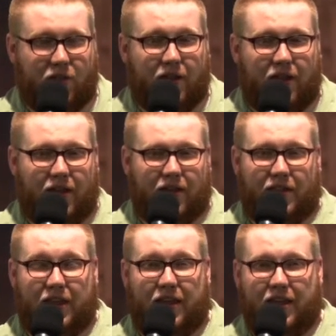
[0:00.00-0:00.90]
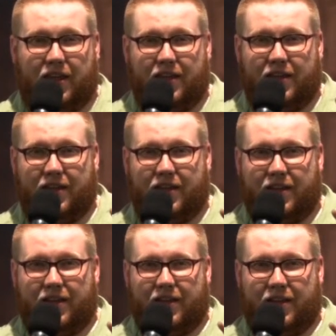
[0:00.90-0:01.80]
The the
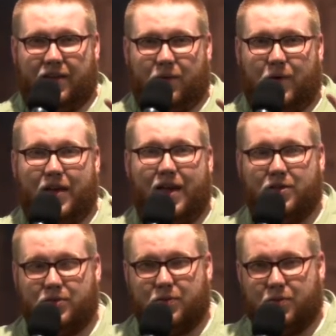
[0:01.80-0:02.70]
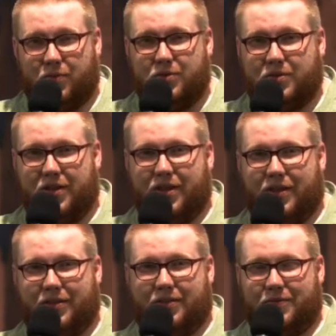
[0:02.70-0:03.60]
way I used
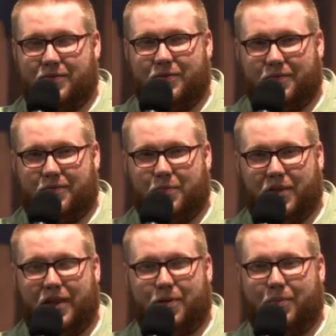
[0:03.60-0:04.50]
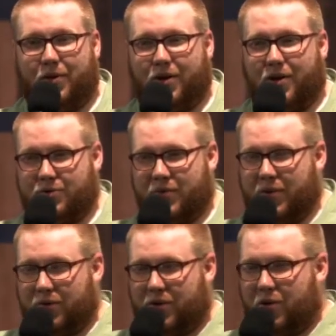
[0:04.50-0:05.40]
to play bumper cars
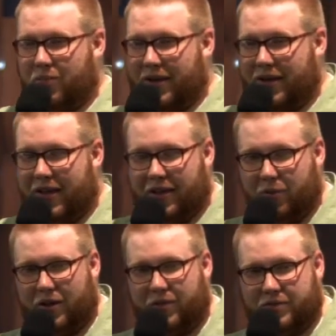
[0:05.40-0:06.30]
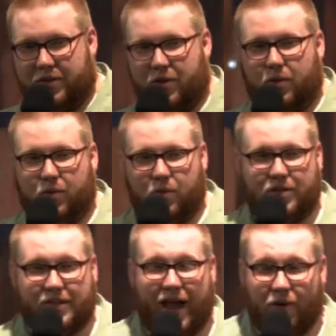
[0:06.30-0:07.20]
when I would go with my dad when I was little
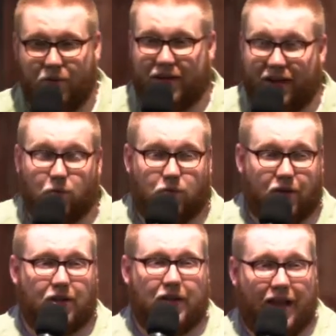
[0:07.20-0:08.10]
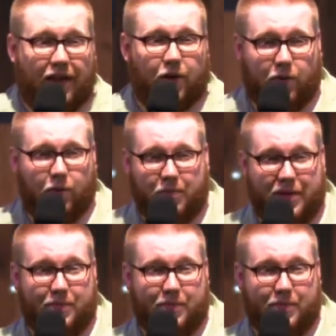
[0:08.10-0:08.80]
was I would get really angry when